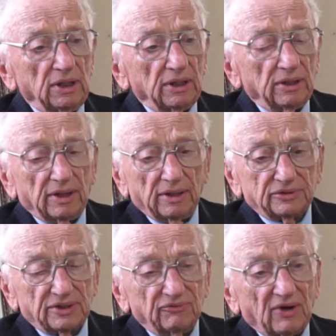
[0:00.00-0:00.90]

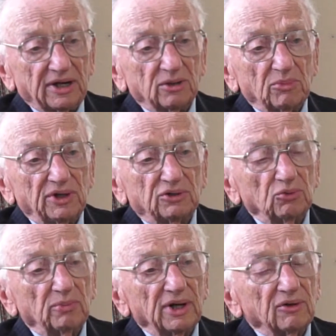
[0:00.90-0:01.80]
has invited me to
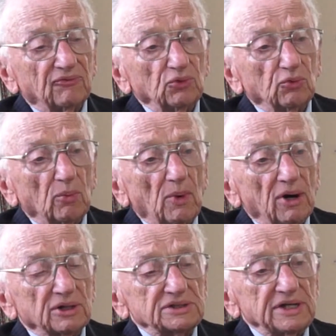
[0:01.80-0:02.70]
make a few
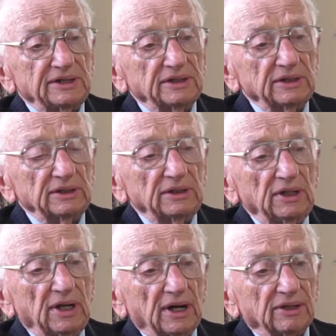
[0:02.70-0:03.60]
remarks here,
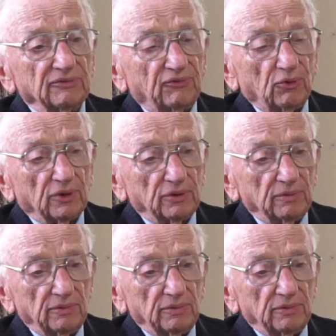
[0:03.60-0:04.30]
and for